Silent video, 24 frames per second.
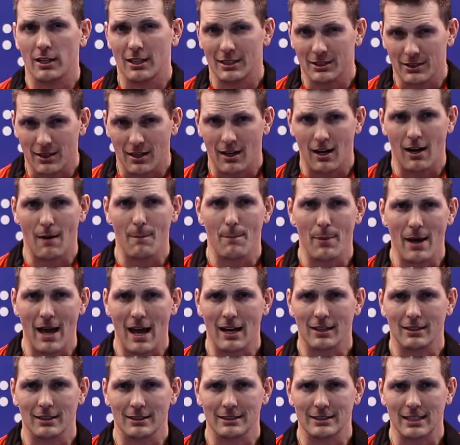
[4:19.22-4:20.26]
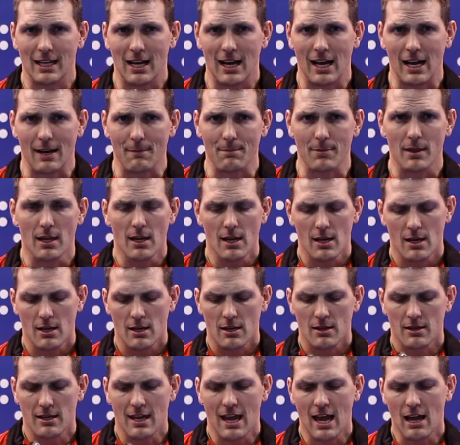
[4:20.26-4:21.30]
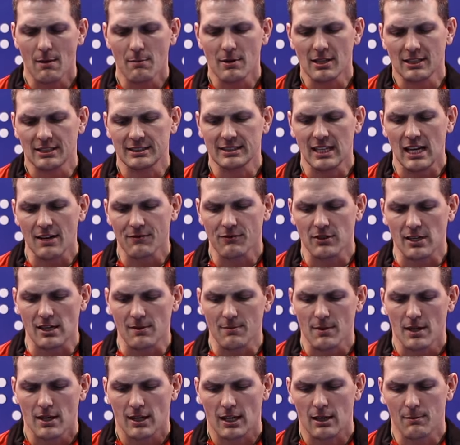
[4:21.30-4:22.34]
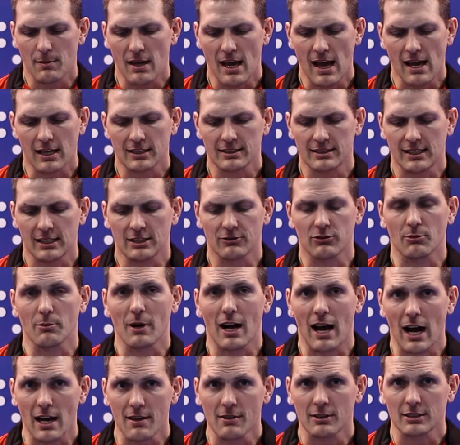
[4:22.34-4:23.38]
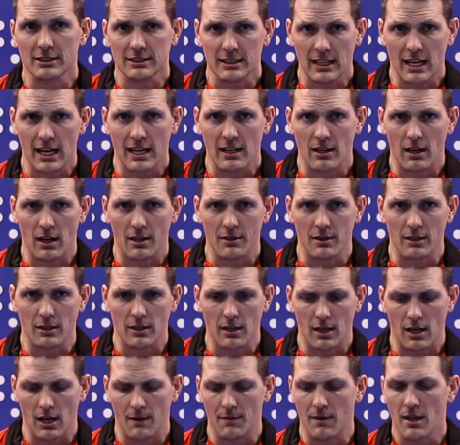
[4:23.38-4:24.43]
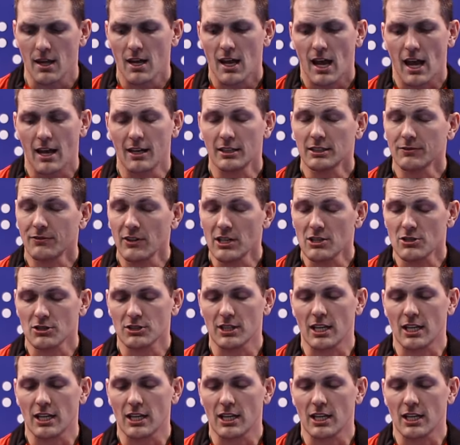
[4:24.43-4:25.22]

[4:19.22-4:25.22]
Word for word: this compact design. The ambi safety can be accessed from either side on the gun, and this features